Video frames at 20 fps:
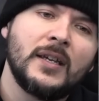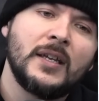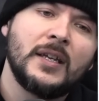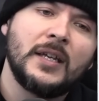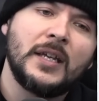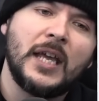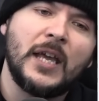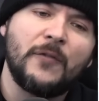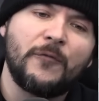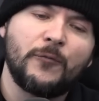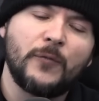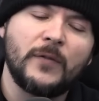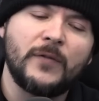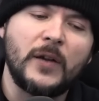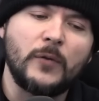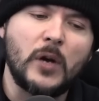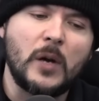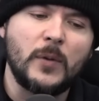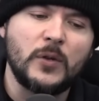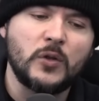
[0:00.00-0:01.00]
If Vivek
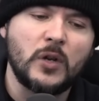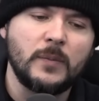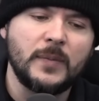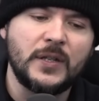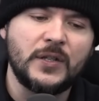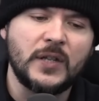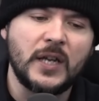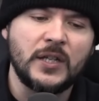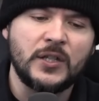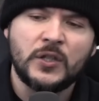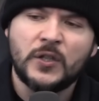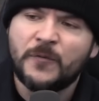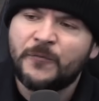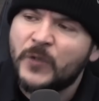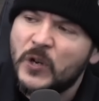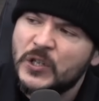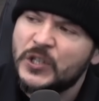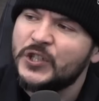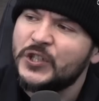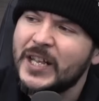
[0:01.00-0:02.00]
Ramaswamy says, "The
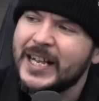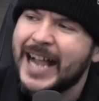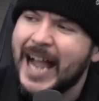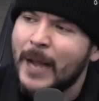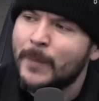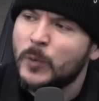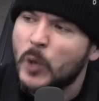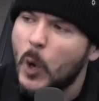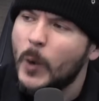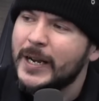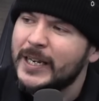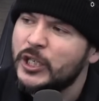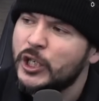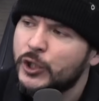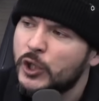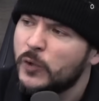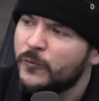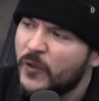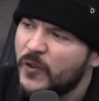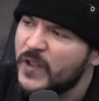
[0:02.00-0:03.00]
first thing I'm going to
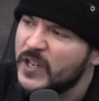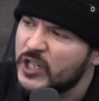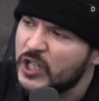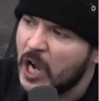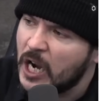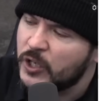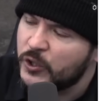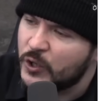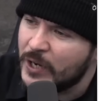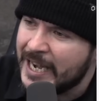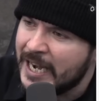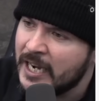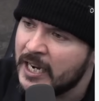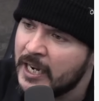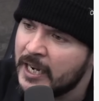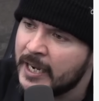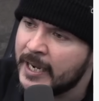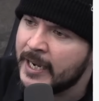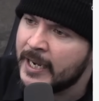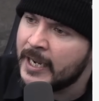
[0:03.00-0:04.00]
do for this country,
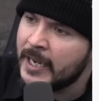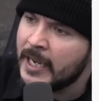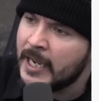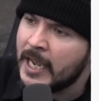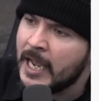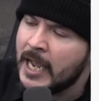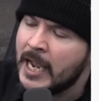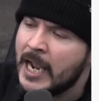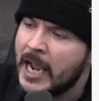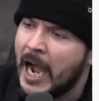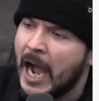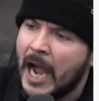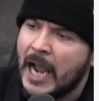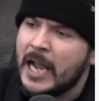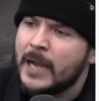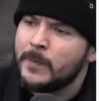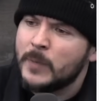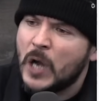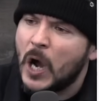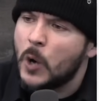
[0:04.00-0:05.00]
I
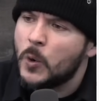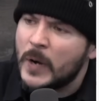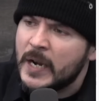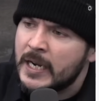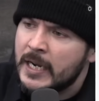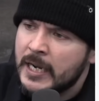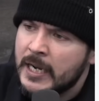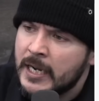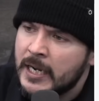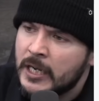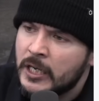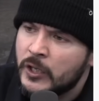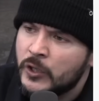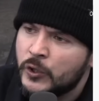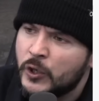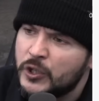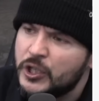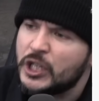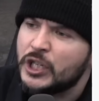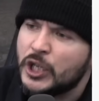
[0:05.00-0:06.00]
am going
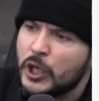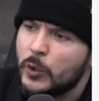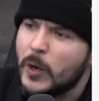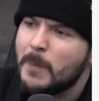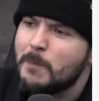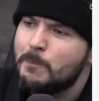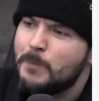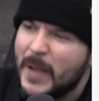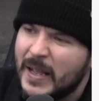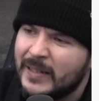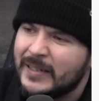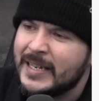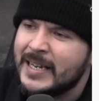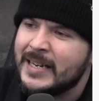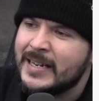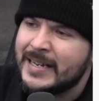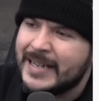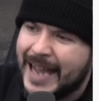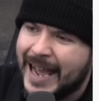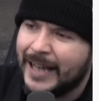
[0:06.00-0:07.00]
to secure a
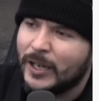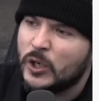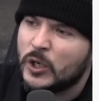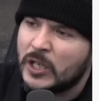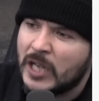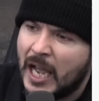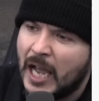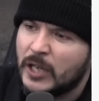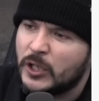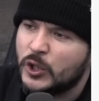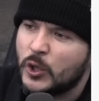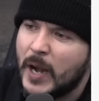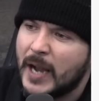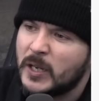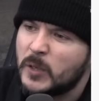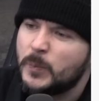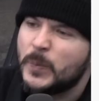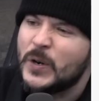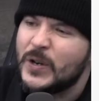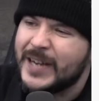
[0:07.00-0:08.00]
billion-dollar
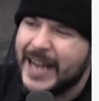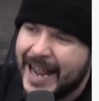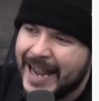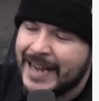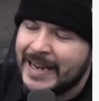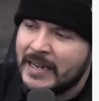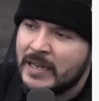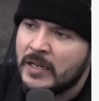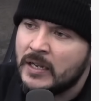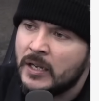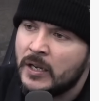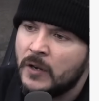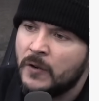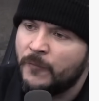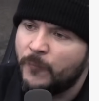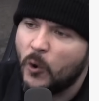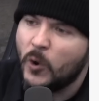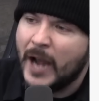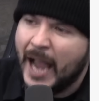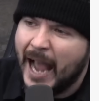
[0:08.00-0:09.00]
contract per day
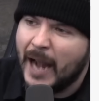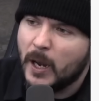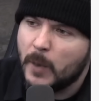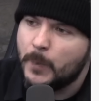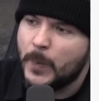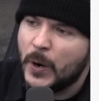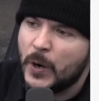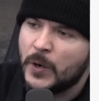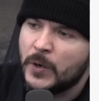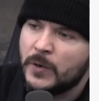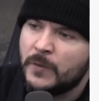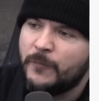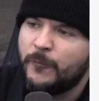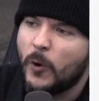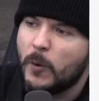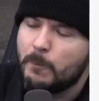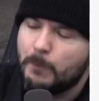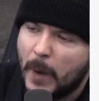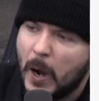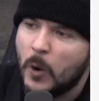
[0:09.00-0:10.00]
for Halliburton, for
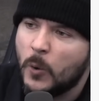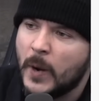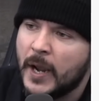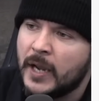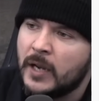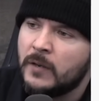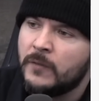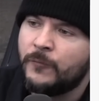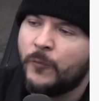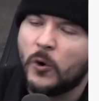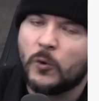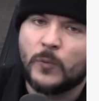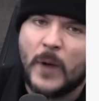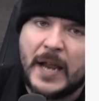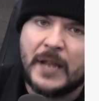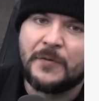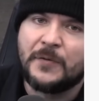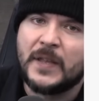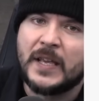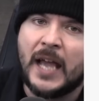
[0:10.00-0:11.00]
Boeing, for
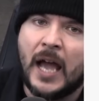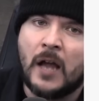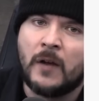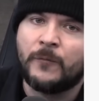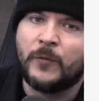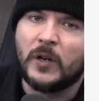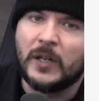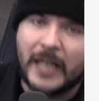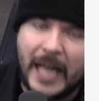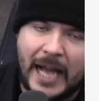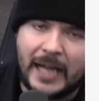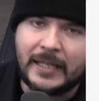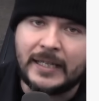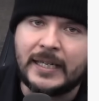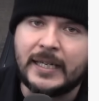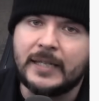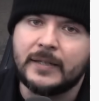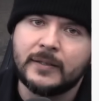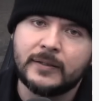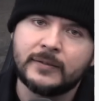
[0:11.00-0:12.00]
Raytheon, for
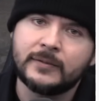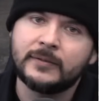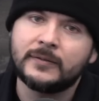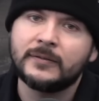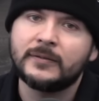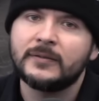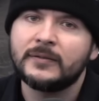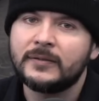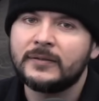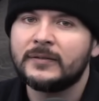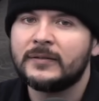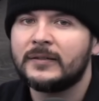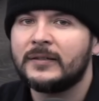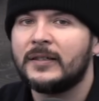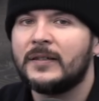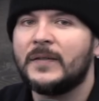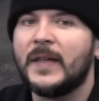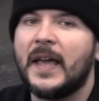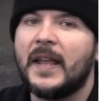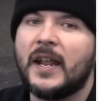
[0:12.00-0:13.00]
Lockheed,"
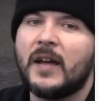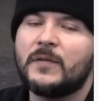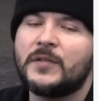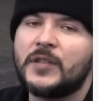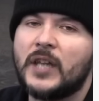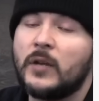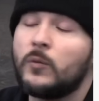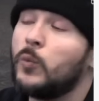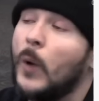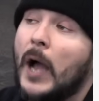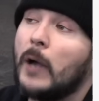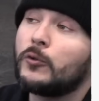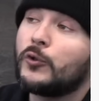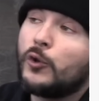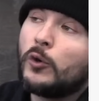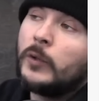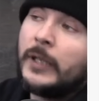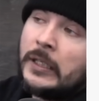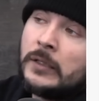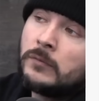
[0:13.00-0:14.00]
they'd have said, "Wow,
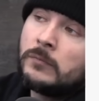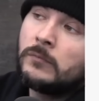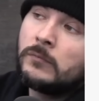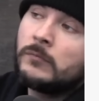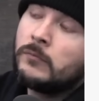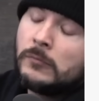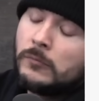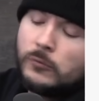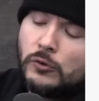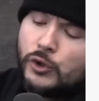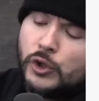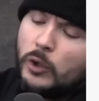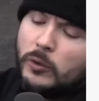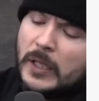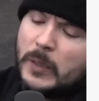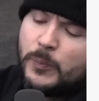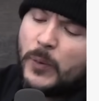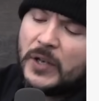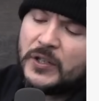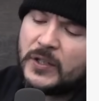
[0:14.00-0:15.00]
truly, truly
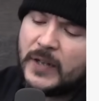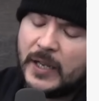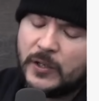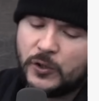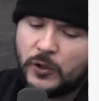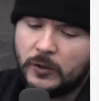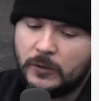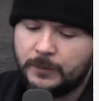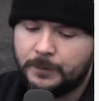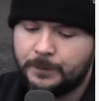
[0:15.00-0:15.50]
presidential."